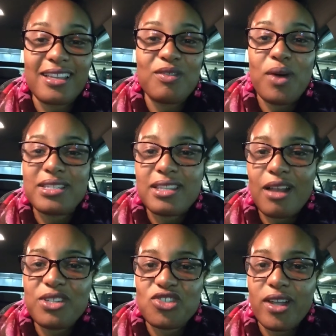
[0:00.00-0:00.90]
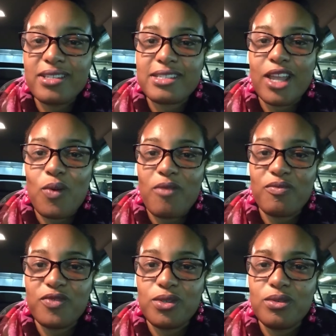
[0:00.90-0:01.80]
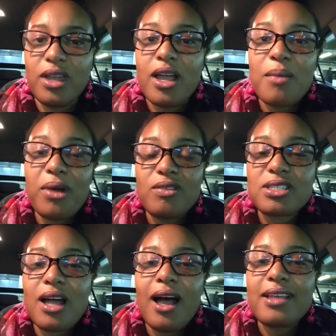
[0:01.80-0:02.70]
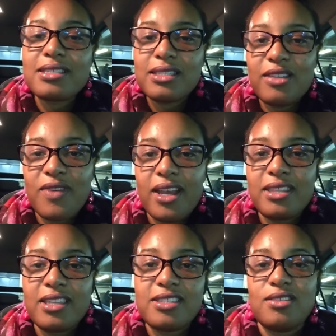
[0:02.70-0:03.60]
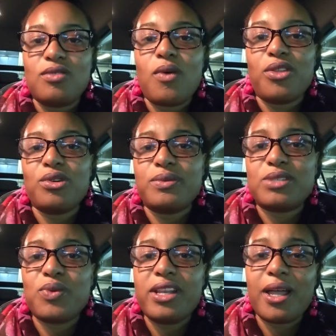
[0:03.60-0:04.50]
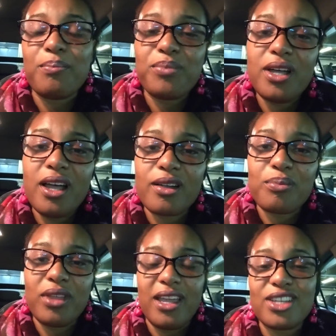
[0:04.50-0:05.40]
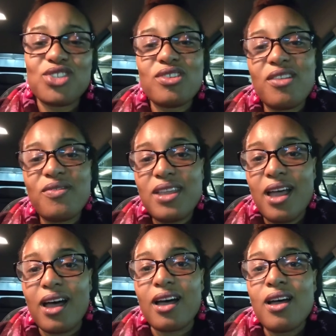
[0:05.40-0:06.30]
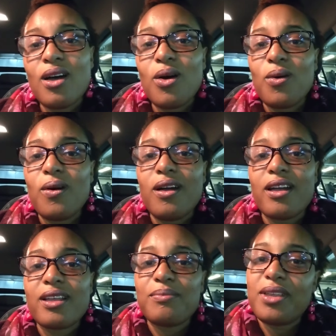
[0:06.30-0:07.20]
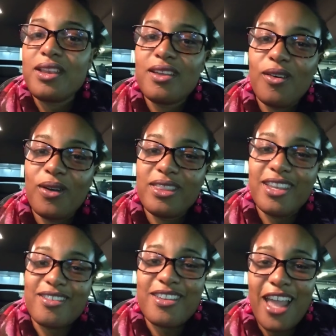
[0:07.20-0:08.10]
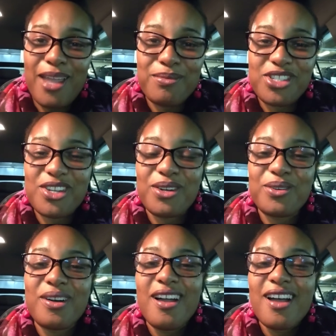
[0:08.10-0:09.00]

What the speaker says: It wasn't that I was trying to stay away from food, but I was constantly finding things to do, whether it was reading a book or playing trivia or competing on their game show,